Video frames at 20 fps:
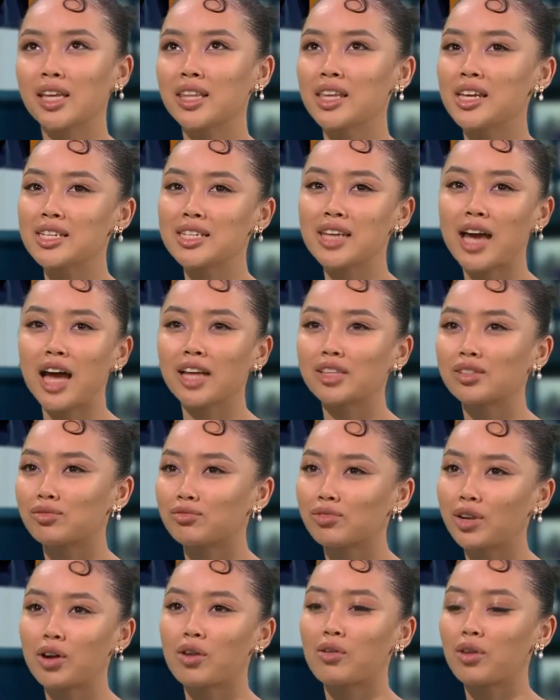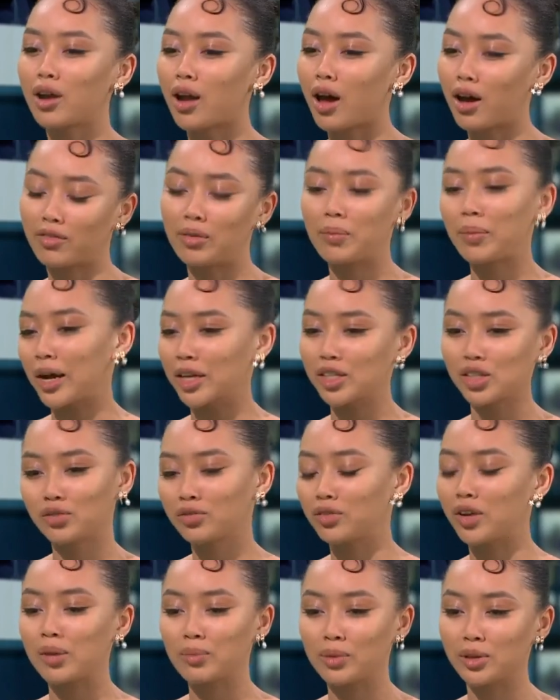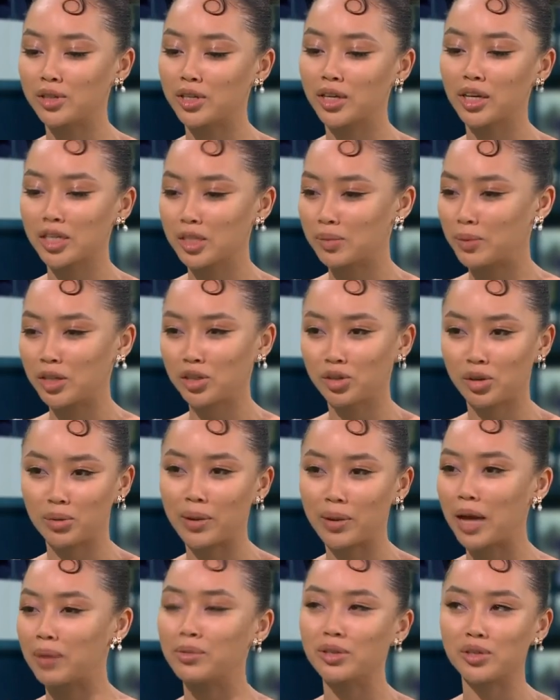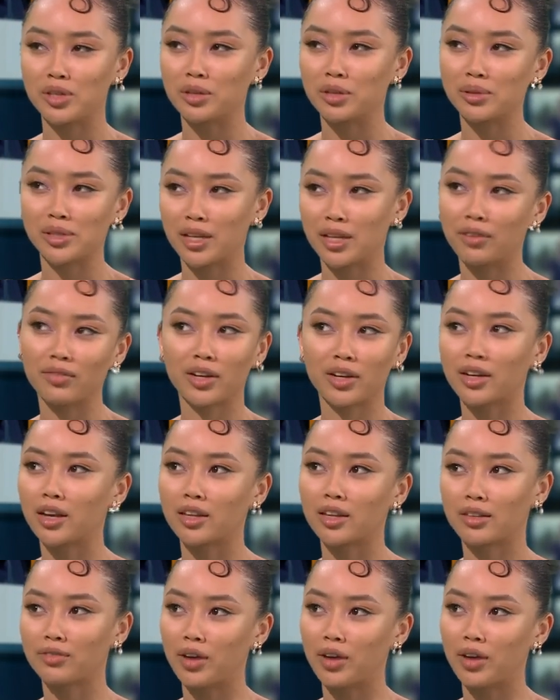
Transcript: I think dad's real love and passion for like music, and especially black music, was definitely like the